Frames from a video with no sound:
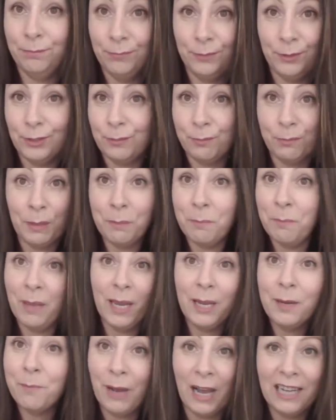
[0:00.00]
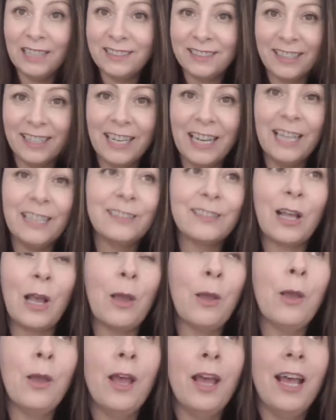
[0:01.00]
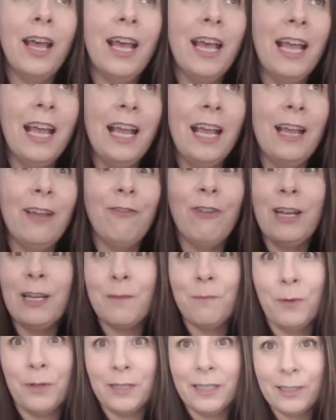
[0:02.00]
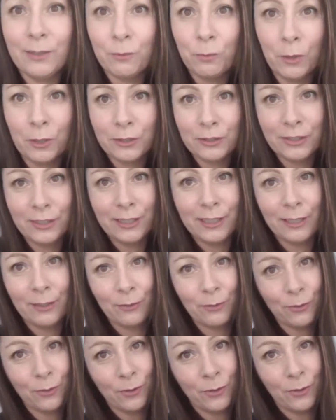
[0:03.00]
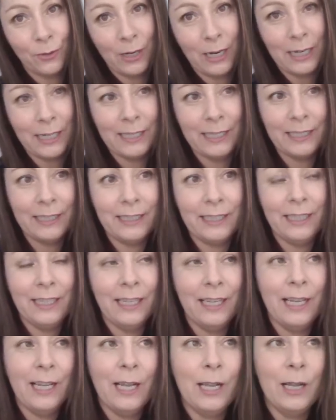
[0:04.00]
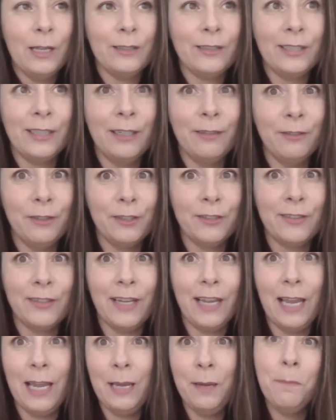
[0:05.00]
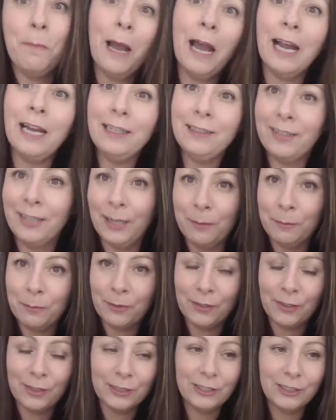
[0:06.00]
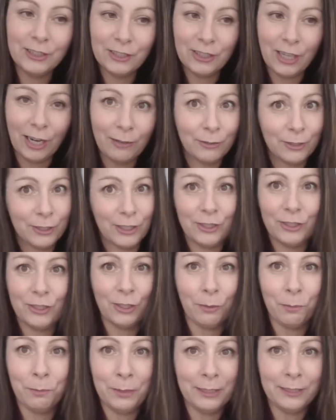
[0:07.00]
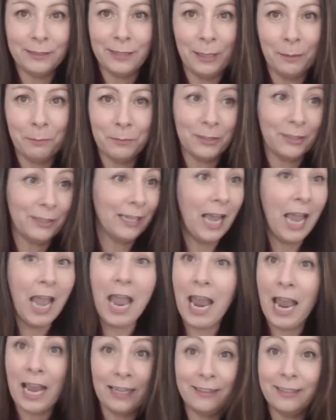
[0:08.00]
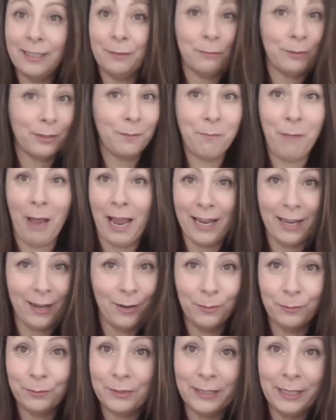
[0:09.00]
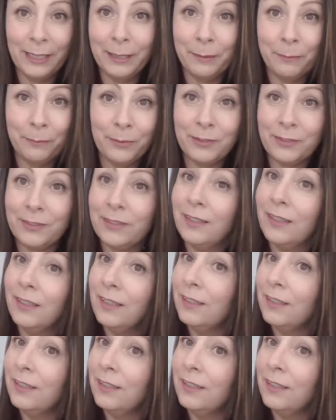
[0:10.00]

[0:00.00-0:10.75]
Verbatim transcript: just being me basically. So if anybody's watching this for any serious eBay tips and charity shopping tips and hair tips and makeup tips.